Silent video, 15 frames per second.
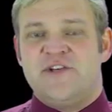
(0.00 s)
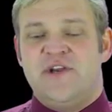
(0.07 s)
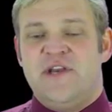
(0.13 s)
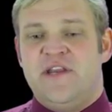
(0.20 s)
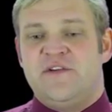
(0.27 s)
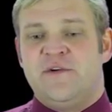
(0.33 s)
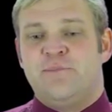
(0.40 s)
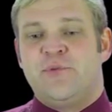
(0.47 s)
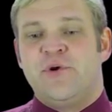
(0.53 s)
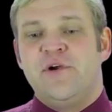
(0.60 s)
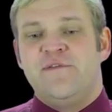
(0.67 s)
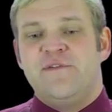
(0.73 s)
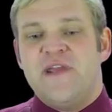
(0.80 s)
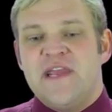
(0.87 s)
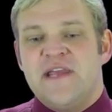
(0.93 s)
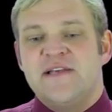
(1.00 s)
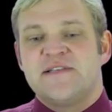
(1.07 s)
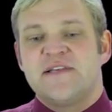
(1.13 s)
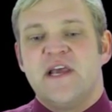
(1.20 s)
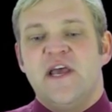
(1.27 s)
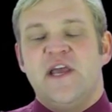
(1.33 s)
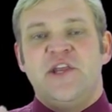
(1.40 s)
you need to prove
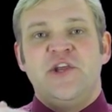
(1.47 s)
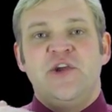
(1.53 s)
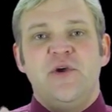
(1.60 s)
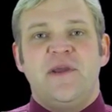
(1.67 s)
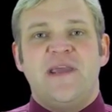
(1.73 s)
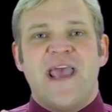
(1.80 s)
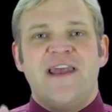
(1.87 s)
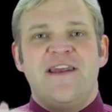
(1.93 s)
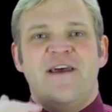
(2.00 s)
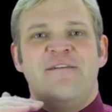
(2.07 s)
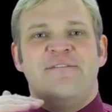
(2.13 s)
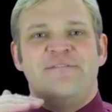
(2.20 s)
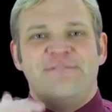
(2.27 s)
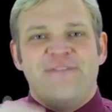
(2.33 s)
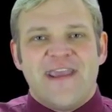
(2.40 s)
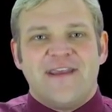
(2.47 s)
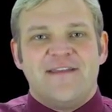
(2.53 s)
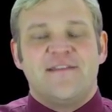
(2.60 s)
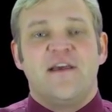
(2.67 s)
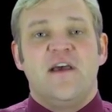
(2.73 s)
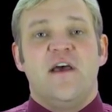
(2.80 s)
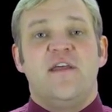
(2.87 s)
is you can
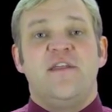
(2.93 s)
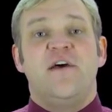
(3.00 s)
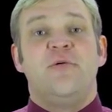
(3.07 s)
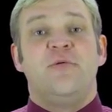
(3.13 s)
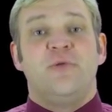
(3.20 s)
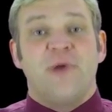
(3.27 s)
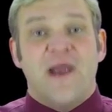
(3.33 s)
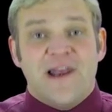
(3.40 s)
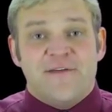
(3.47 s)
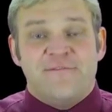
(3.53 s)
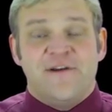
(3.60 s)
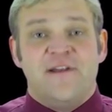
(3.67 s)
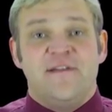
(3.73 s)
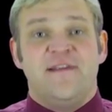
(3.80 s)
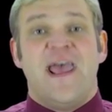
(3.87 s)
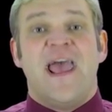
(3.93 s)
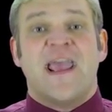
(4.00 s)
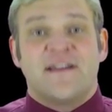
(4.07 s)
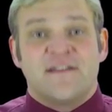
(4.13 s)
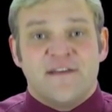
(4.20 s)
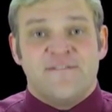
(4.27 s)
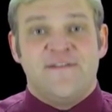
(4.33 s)
affect the relevant
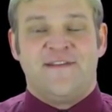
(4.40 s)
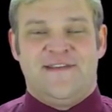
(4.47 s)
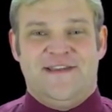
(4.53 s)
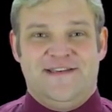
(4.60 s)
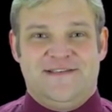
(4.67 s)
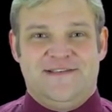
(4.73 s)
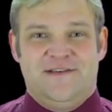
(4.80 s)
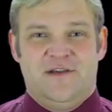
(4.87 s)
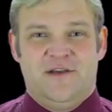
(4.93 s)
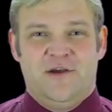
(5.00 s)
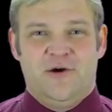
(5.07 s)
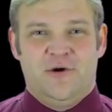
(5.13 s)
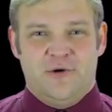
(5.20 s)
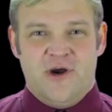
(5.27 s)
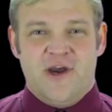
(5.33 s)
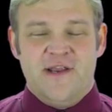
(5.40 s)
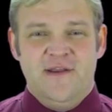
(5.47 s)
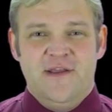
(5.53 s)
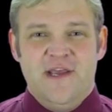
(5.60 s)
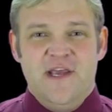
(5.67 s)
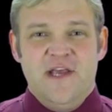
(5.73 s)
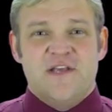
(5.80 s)
activities. All right?
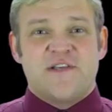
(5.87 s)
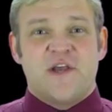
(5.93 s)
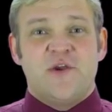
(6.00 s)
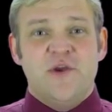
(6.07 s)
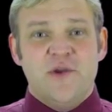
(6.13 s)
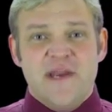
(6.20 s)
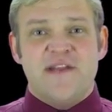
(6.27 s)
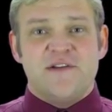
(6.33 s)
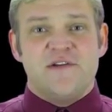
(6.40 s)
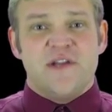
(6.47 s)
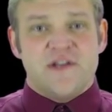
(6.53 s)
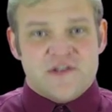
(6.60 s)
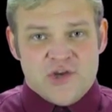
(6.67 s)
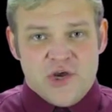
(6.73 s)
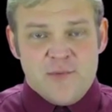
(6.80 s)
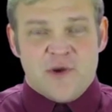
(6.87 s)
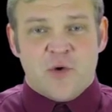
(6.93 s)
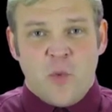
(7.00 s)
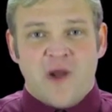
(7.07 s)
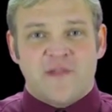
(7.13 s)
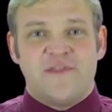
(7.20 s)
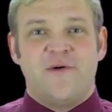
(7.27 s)
So you need to determine
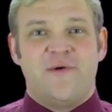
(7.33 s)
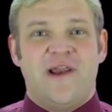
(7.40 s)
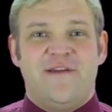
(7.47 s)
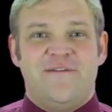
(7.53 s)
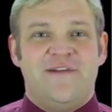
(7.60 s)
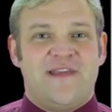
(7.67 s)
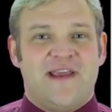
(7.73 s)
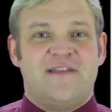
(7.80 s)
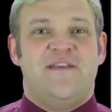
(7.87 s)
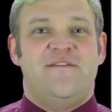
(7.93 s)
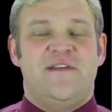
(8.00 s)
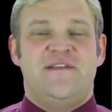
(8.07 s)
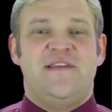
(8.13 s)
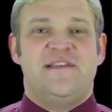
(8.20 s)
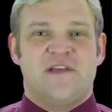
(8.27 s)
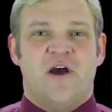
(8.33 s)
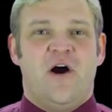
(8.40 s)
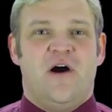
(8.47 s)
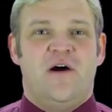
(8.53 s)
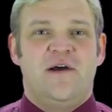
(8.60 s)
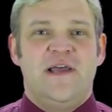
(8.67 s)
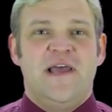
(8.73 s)
what the relevant activities
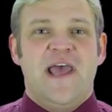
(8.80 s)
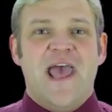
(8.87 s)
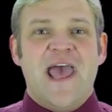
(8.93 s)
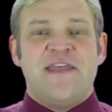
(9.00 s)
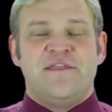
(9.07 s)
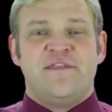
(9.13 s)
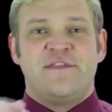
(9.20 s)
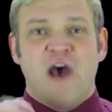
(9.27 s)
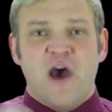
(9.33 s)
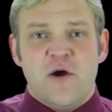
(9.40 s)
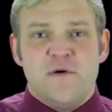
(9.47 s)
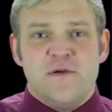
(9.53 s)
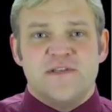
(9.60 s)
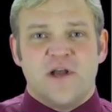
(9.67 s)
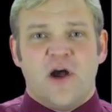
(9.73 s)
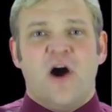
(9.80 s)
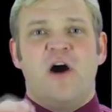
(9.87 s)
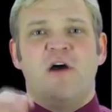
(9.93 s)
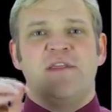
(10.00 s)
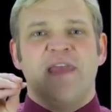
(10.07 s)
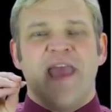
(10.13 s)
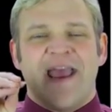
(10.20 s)
are. And those are the